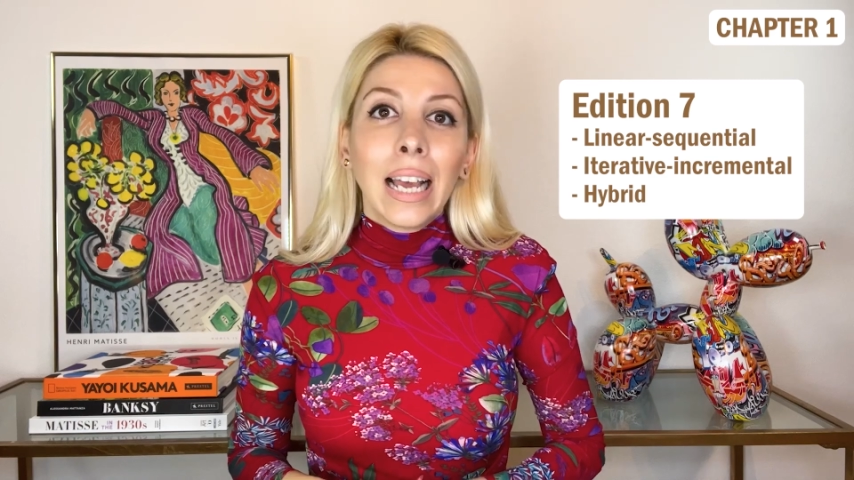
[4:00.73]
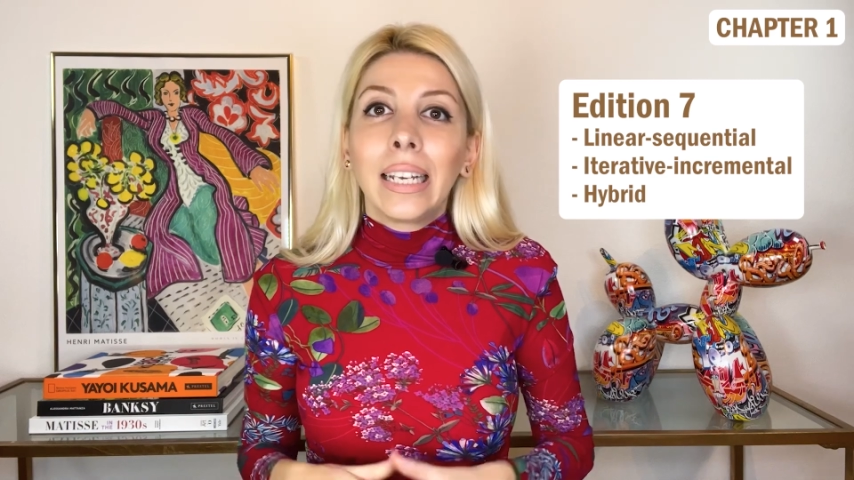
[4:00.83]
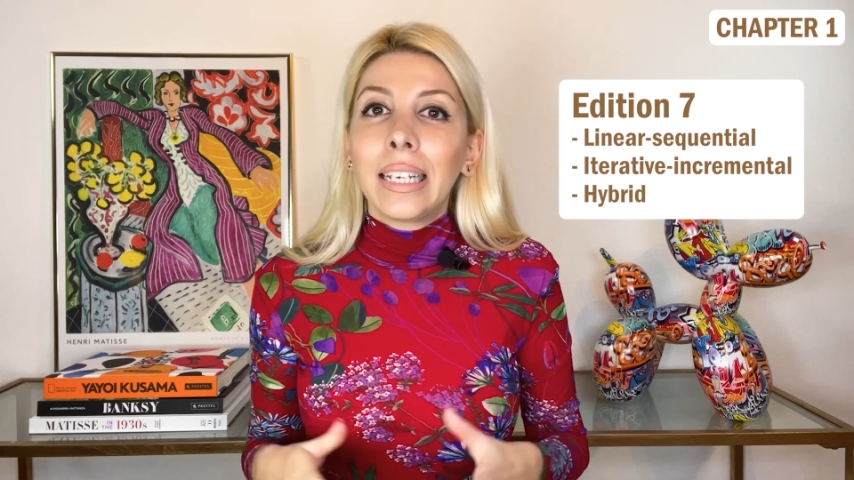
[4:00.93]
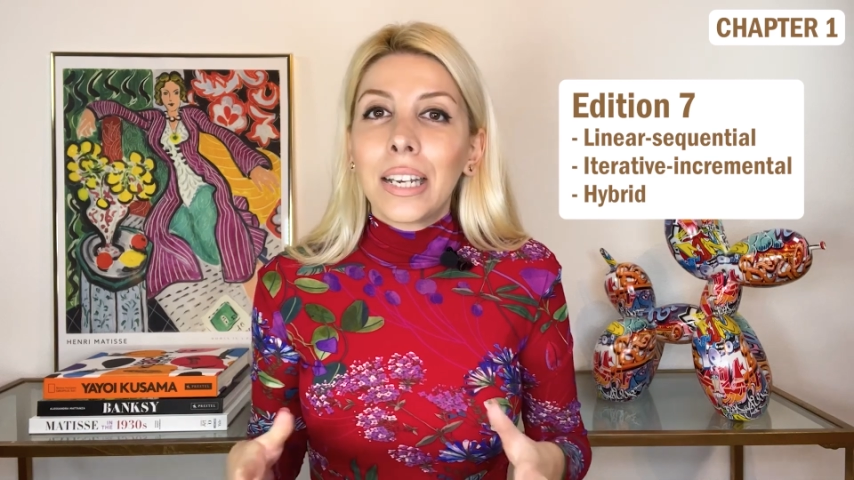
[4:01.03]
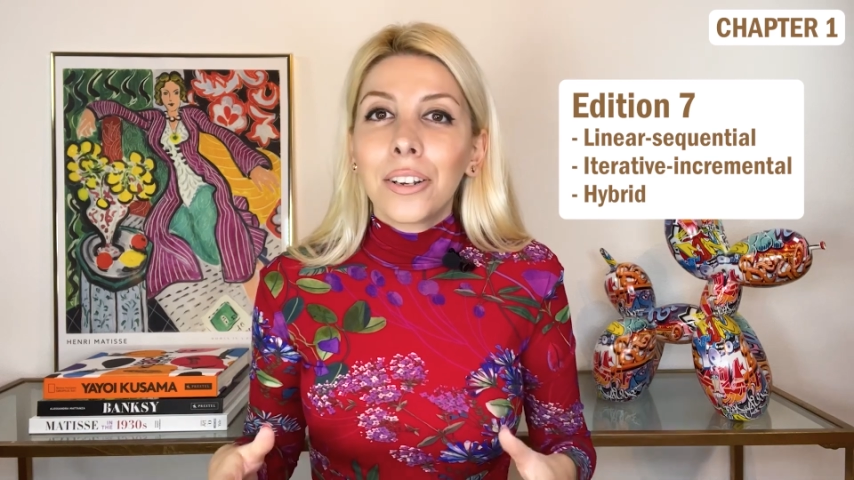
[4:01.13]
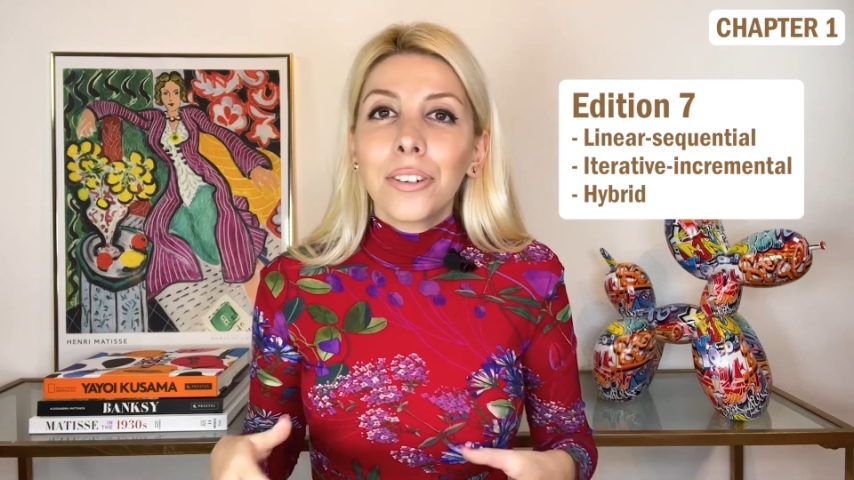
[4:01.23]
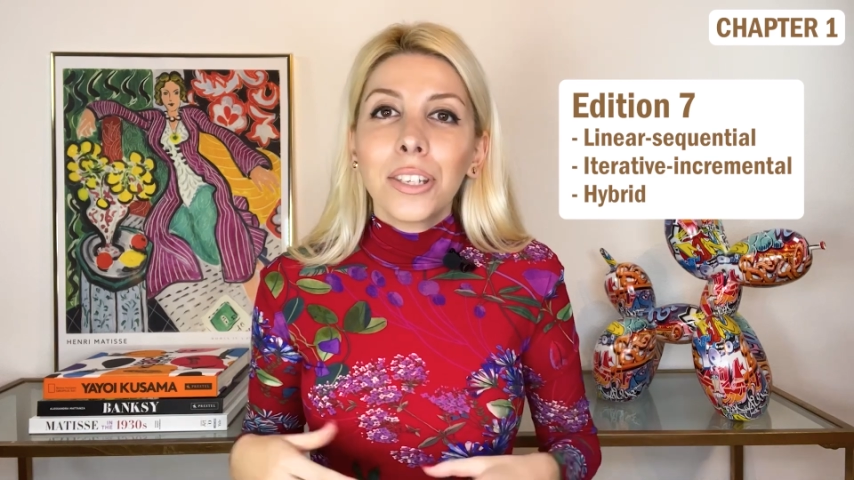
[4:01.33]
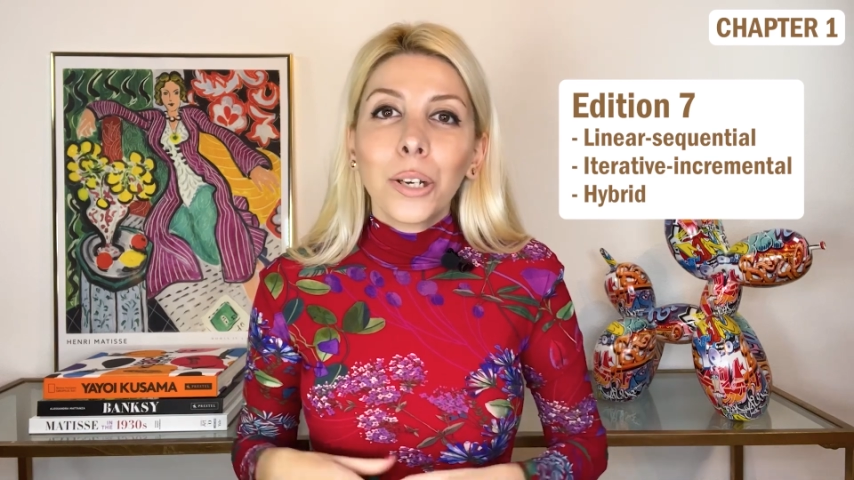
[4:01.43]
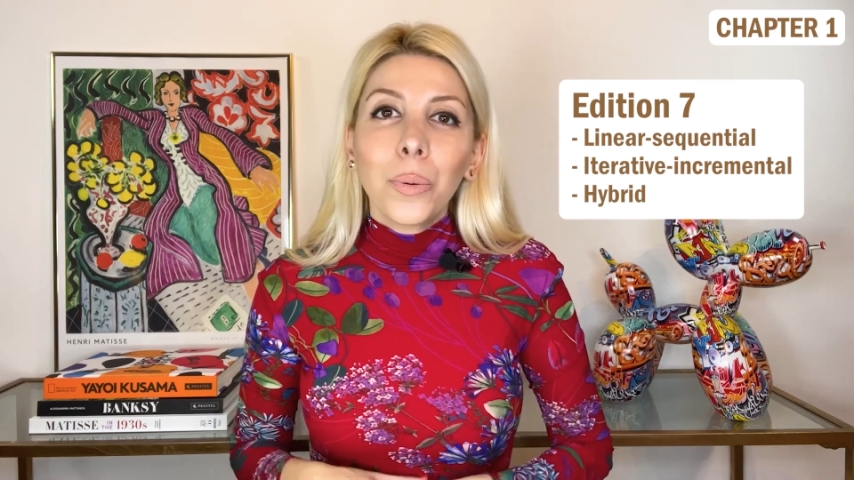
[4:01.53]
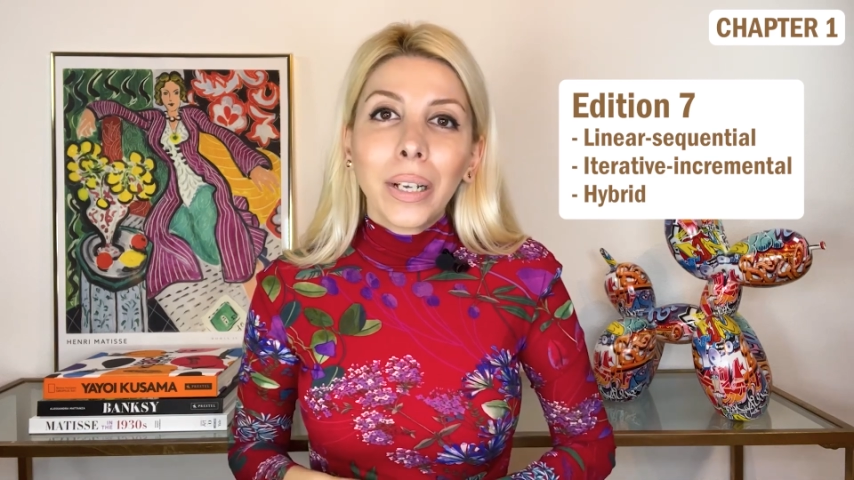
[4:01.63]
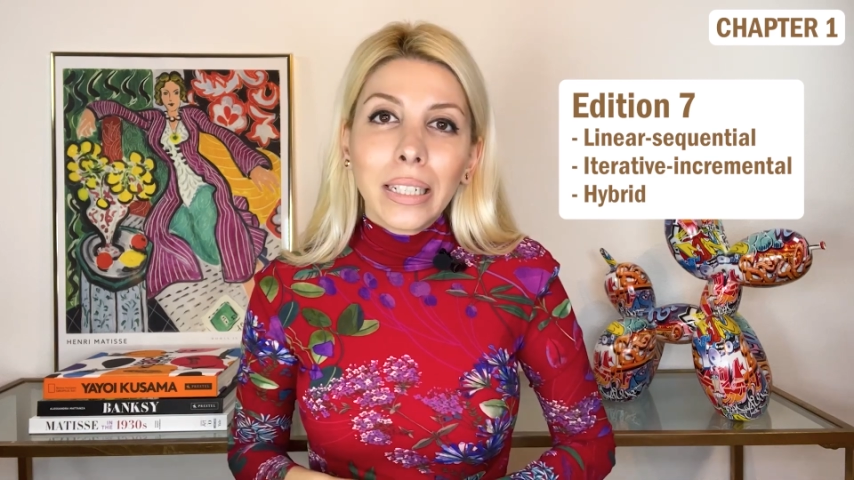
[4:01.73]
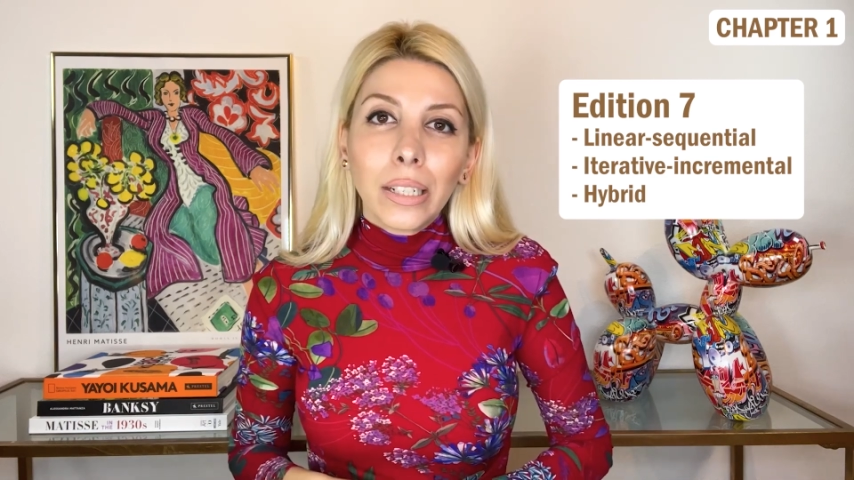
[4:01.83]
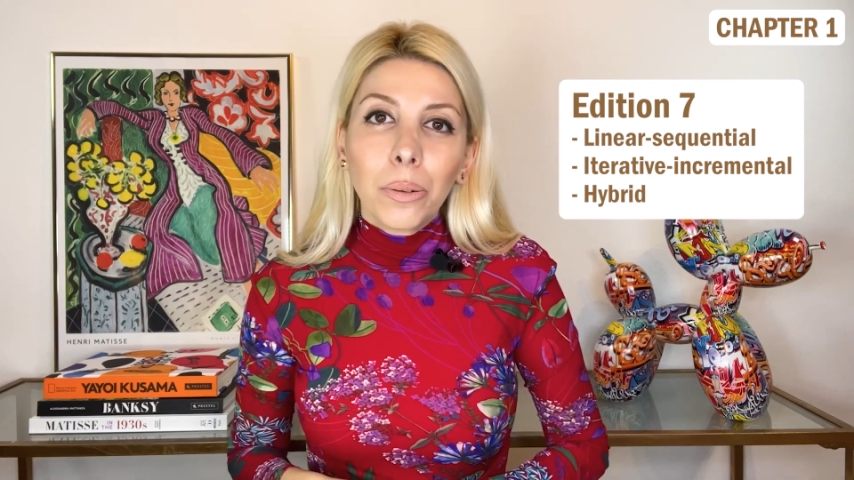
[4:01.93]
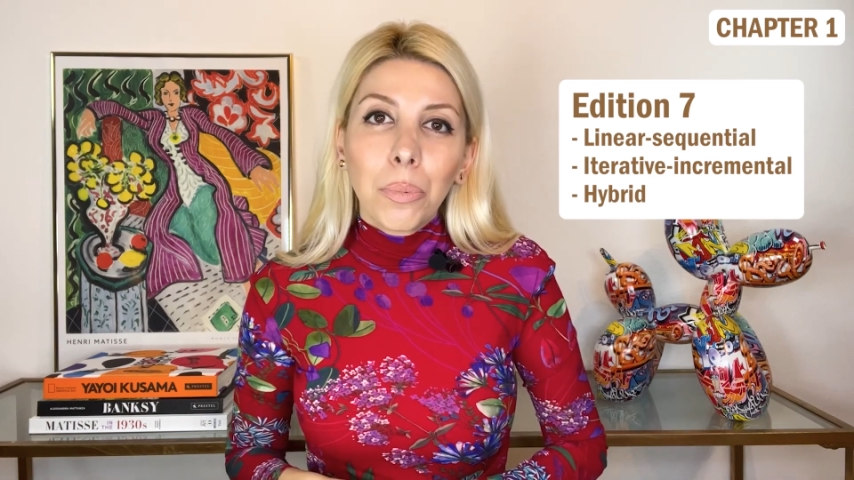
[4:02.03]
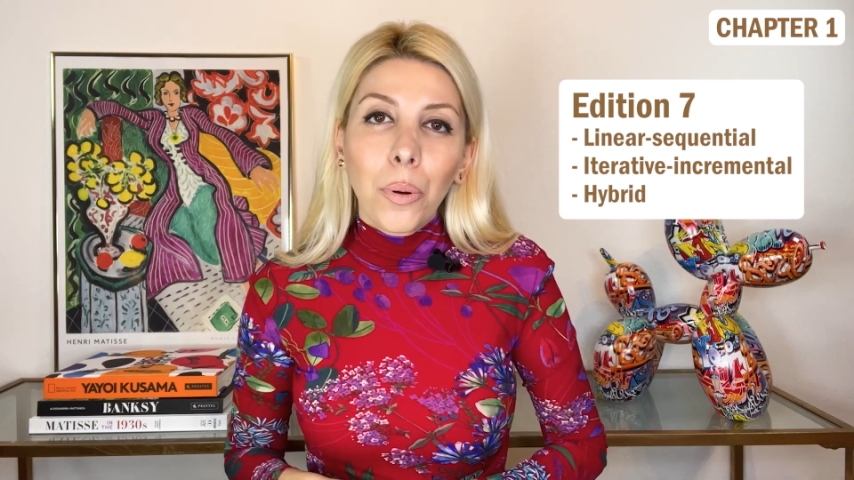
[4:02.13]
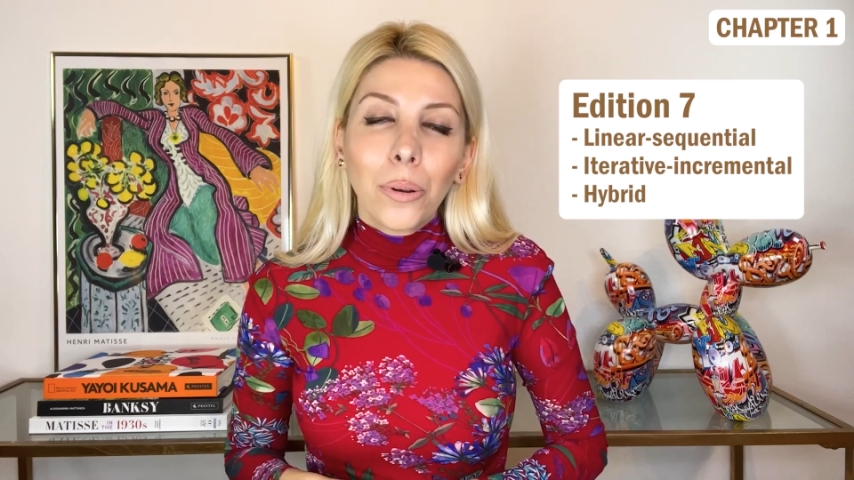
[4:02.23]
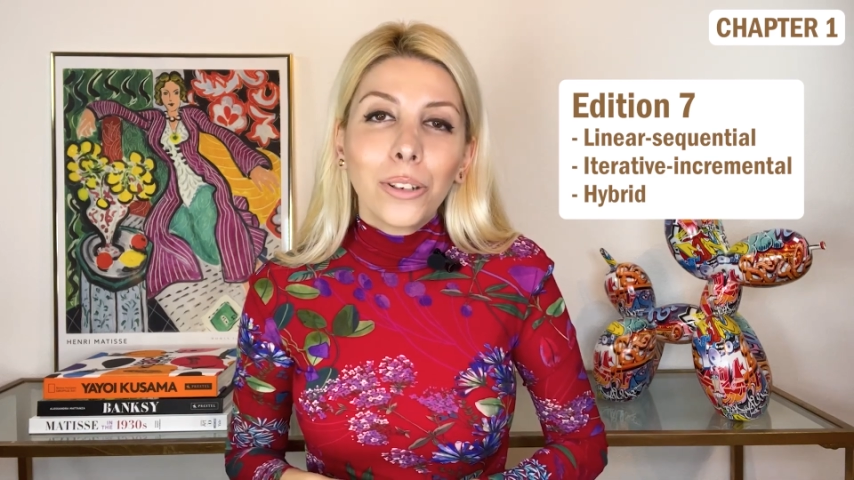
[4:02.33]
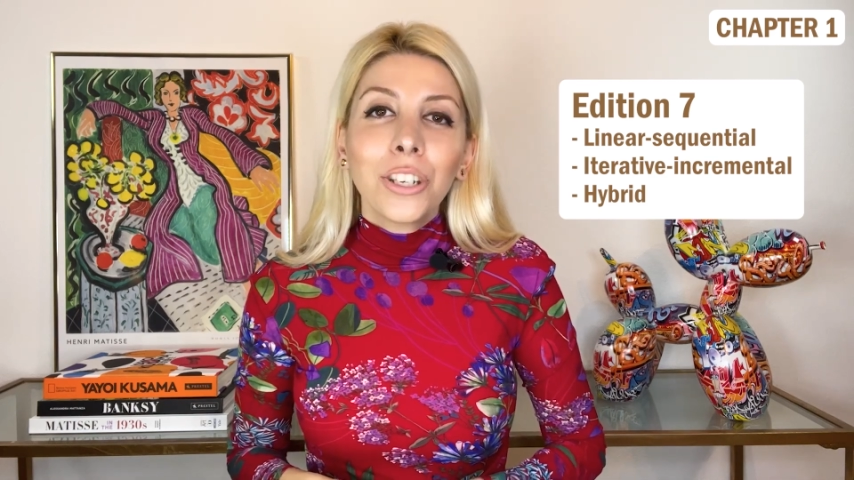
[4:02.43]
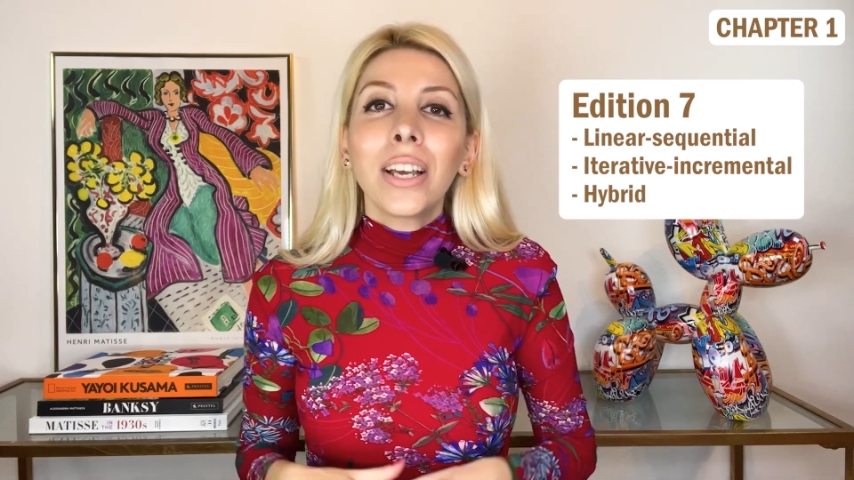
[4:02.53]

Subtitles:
linear sequential approach,